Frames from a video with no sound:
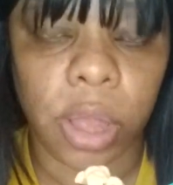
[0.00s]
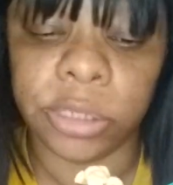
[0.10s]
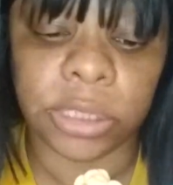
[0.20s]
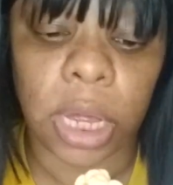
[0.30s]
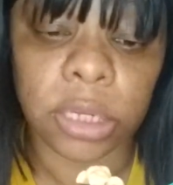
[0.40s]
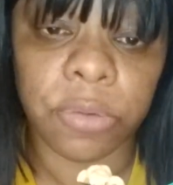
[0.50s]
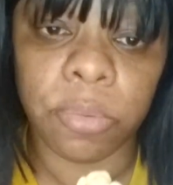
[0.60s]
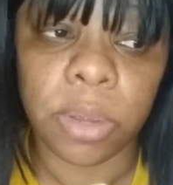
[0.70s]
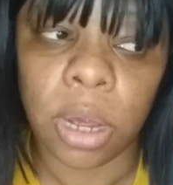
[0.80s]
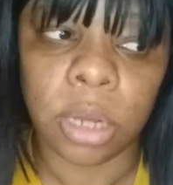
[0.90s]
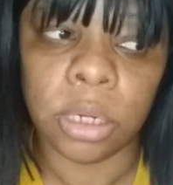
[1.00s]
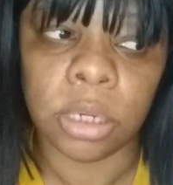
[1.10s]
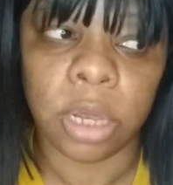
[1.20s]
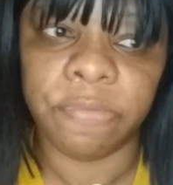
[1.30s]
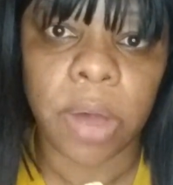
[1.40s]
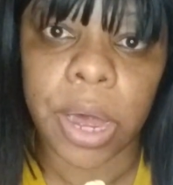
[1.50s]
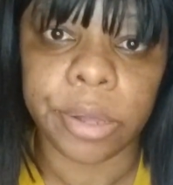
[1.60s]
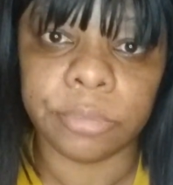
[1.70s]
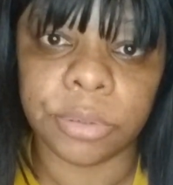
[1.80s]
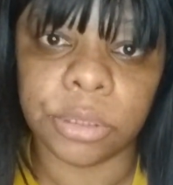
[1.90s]
It's not giving me honey nut
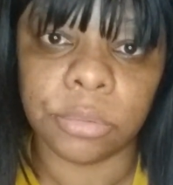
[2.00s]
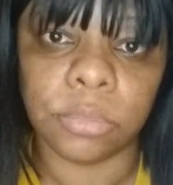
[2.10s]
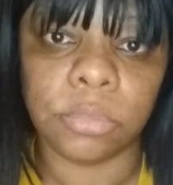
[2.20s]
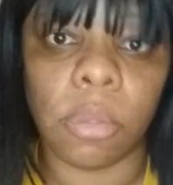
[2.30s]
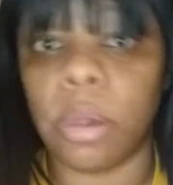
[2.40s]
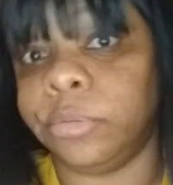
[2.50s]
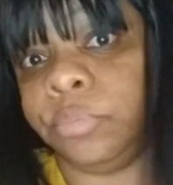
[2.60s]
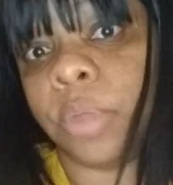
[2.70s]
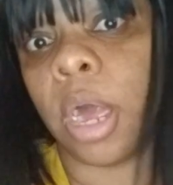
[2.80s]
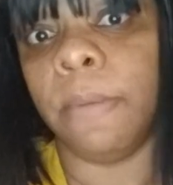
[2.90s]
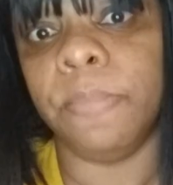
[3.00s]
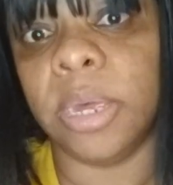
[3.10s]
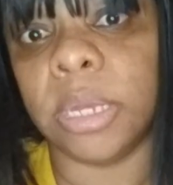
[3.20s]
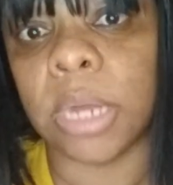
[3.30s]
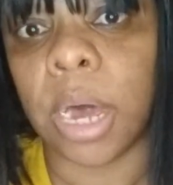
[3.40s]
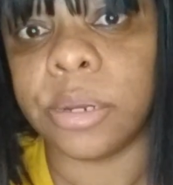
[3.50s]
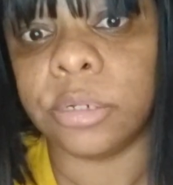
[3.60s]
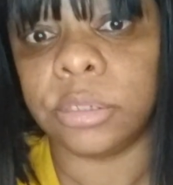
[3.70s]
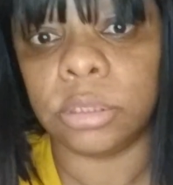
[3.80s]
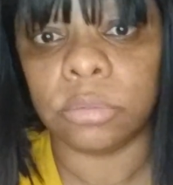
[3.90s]
vibes. I'm being
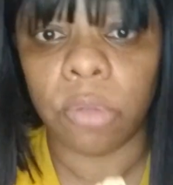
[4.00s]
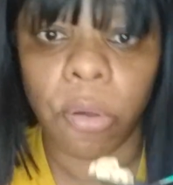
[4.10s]
honest.